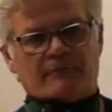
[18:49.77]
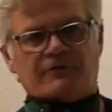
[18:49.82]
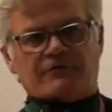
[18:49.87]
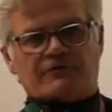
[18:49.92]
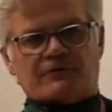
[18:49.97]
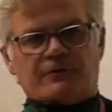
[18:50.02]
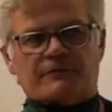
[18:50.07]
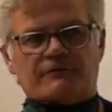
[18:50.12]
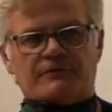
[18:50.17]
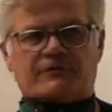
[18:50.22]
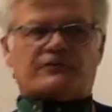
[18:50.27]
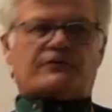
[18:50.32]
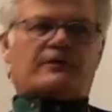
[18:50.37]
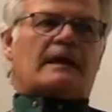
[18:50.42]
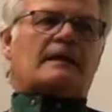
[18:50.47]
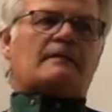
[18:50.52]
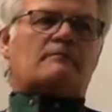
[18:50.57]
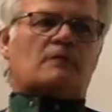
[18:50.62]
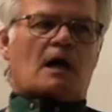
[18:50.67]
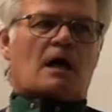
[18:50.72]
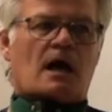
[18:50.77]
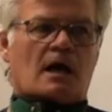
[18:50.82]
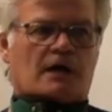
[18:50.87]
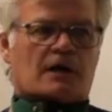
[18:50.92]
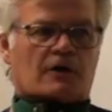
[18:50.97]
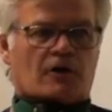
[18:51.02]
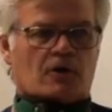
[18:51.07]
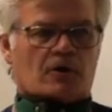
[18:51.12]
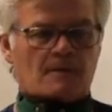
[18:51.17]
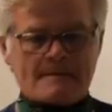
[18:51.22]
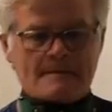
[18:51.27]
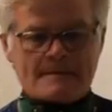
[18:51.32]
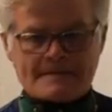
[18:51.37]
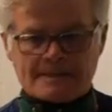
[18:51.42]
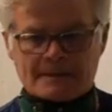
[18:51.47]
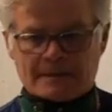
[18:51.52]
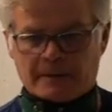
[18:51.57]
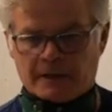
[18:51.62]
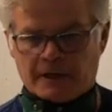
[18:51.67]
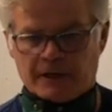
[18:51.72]
of the stain blocker
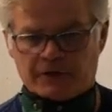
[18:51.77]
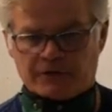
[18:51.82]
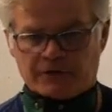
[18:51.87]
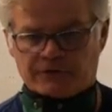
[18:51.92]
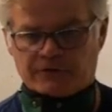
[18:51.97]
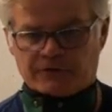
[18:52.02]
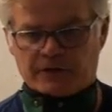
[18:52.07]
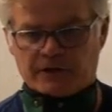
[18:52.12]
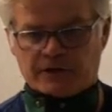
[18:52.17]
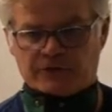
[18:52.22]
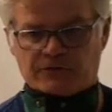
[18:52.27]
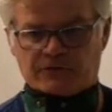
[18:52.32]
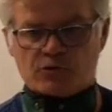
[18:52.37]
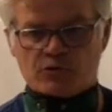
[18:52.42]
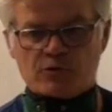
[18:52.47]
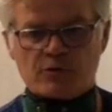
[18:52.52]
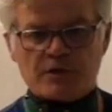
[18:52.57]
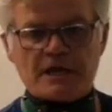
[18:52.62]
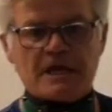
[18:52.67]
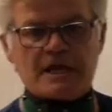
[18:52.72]
is unique.